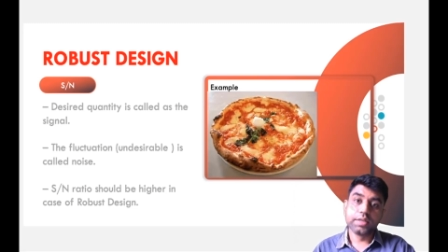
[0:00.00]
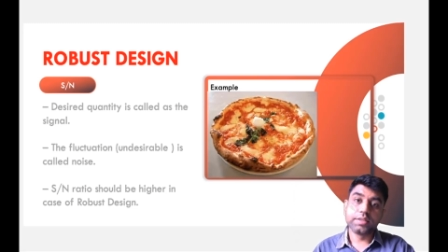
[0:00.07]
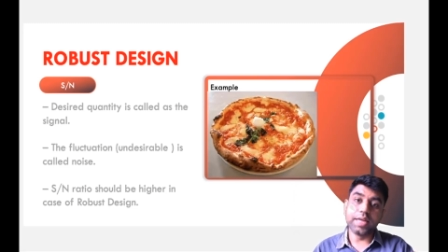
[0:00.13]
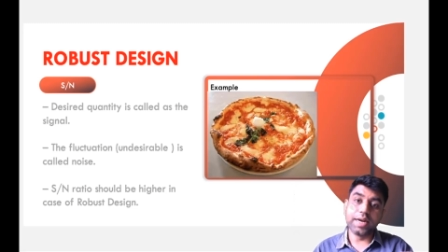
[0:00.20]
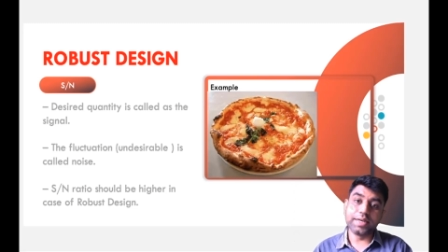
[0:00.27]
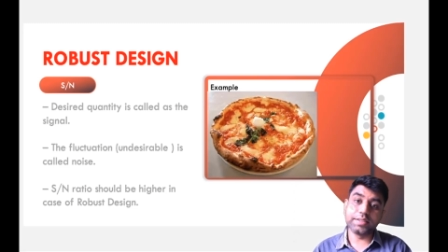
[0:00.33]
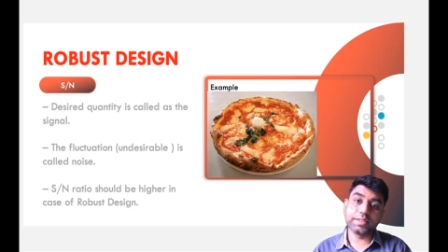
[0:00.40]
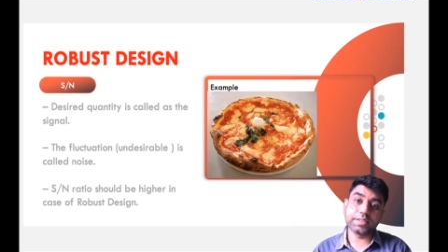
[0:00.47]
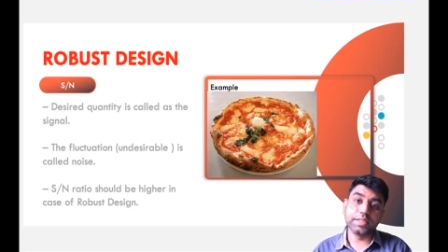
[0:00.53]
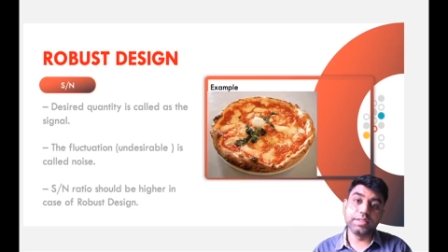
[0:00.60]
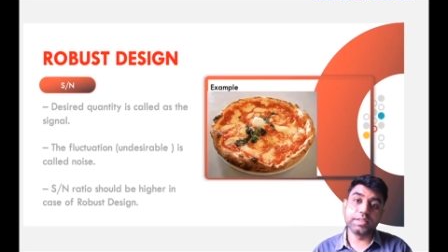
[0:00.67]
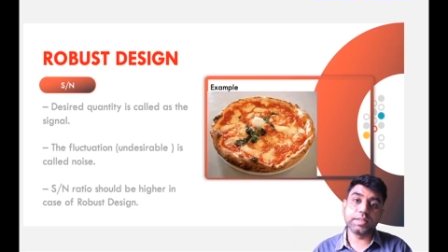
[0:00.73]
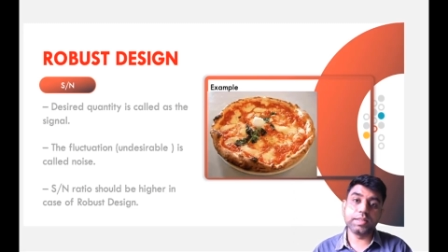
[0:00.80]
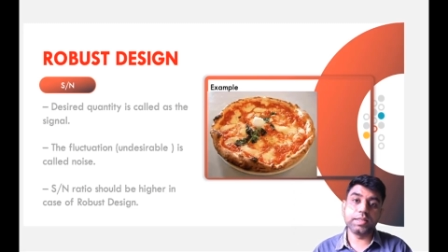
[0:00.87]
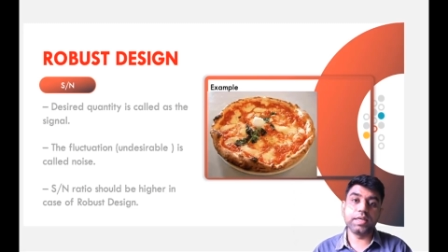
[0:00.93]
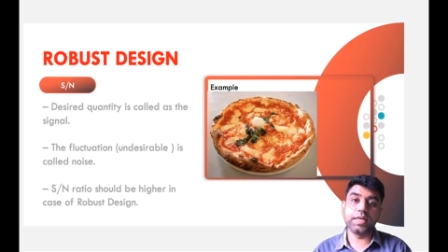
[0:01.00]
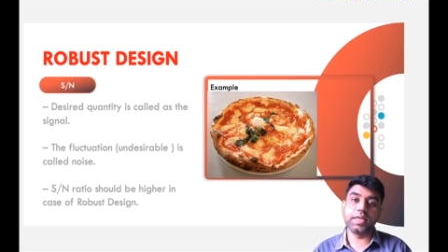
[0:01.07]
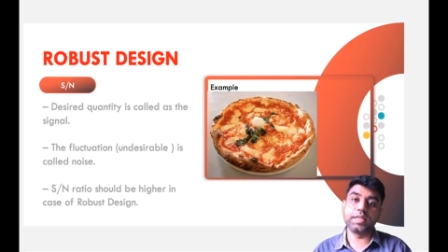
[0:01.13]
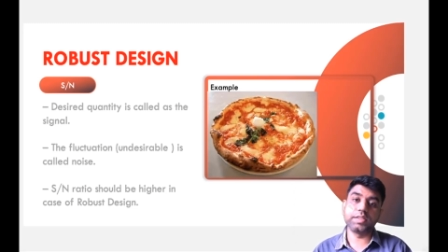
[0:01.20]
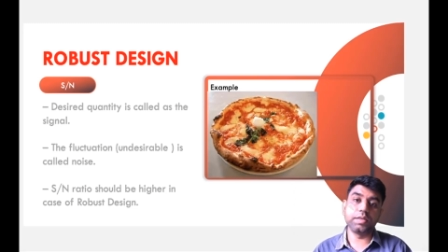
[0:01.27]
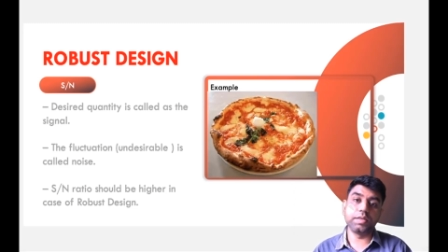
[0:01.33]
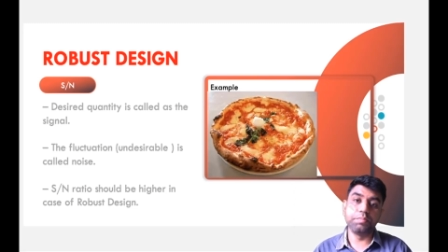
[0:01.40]
That is considered
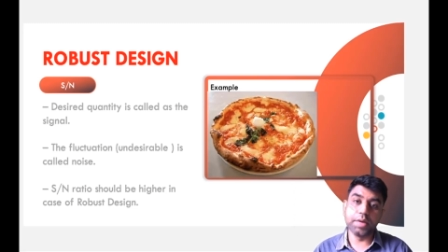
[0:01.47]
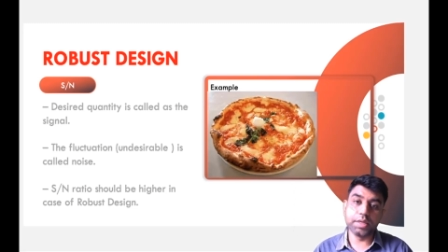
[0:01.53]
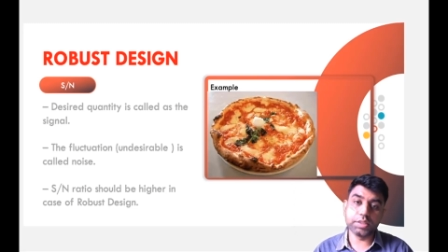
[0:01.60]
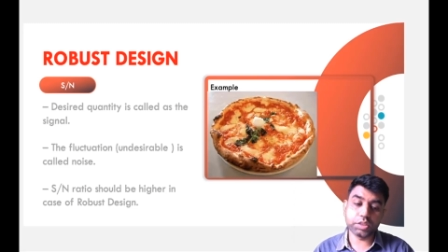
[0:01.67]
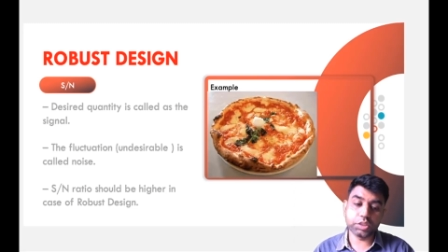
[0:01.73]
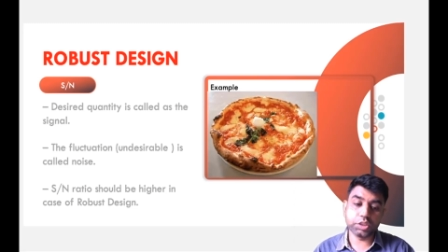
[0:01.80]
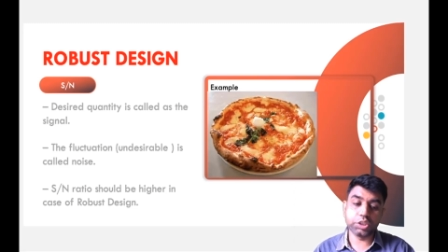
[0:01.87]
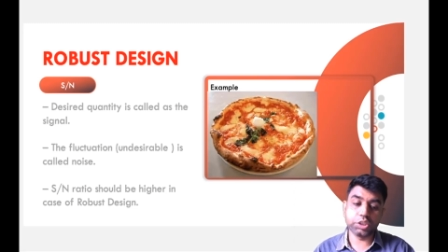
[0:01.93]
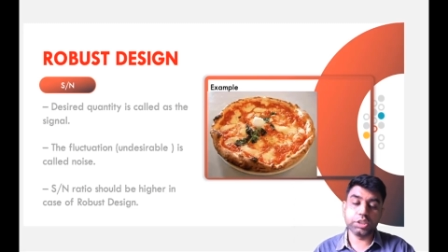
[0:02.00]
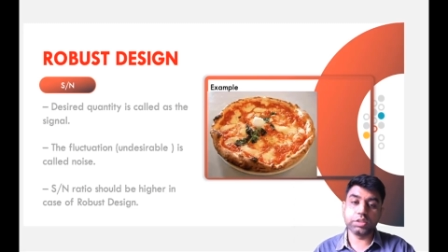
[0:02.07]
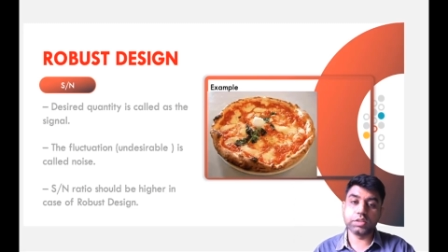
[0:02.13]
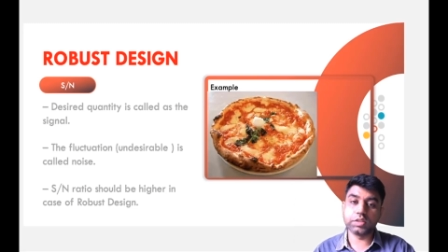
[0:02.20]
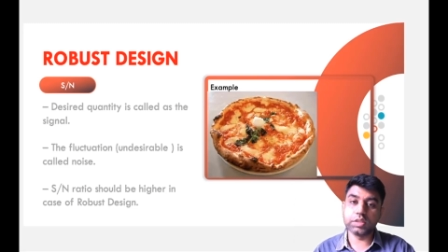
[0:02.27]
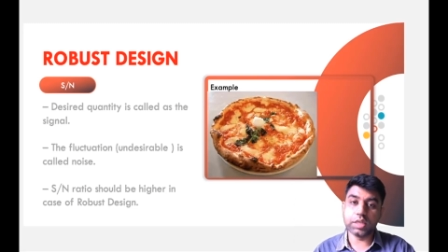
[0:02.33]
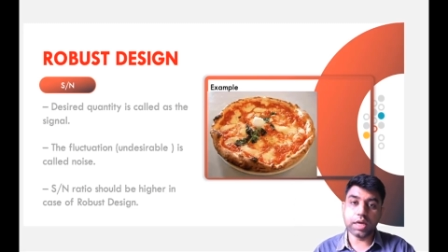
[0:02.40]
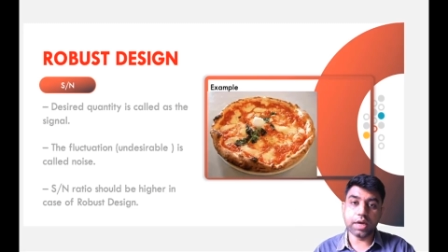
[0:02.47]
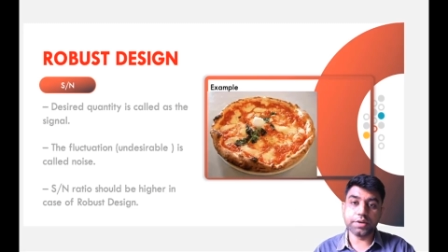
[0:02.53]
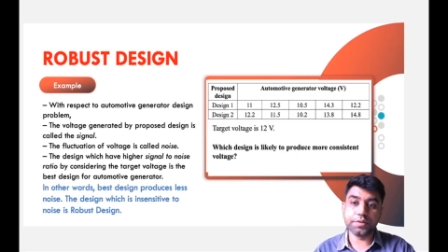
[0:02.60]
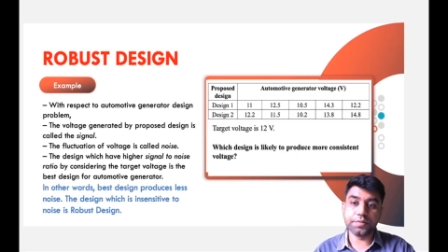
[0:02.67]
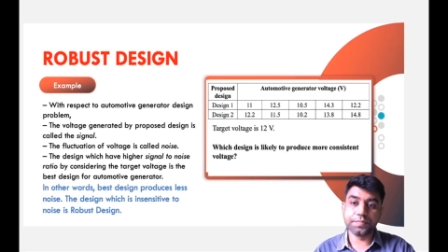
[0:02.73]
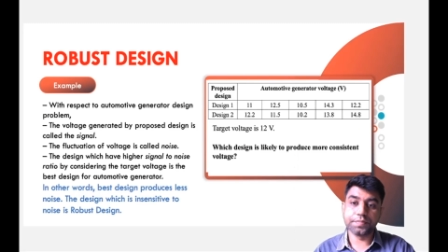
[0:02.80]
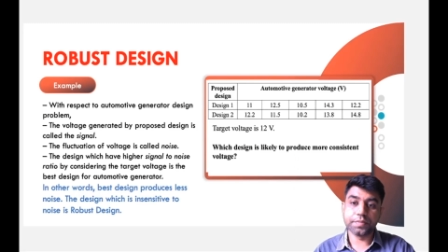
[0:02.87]
as the best
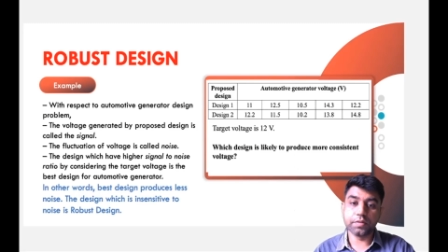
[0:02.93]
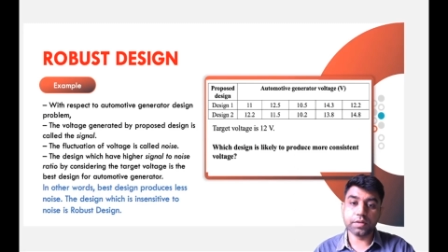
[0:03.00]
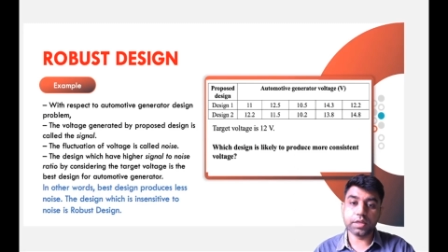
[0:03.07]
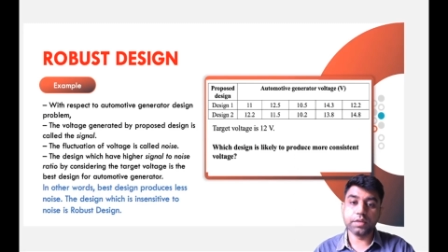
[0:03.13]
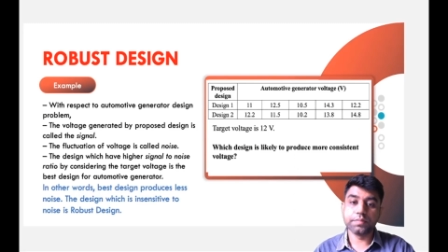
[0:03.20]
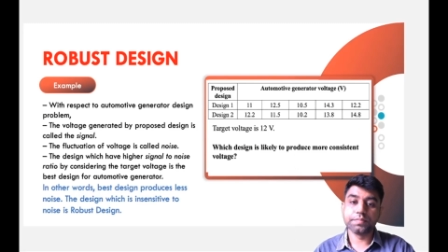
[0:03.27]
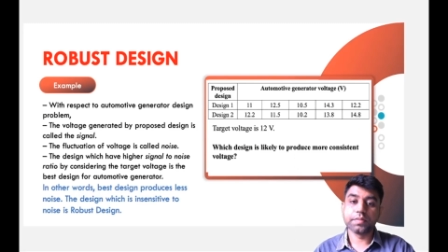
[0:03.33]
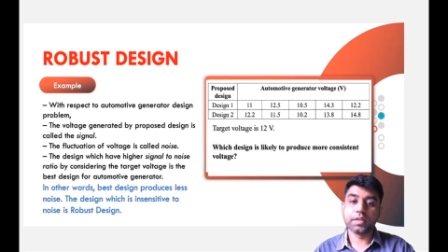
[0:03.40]
scenario. Okay.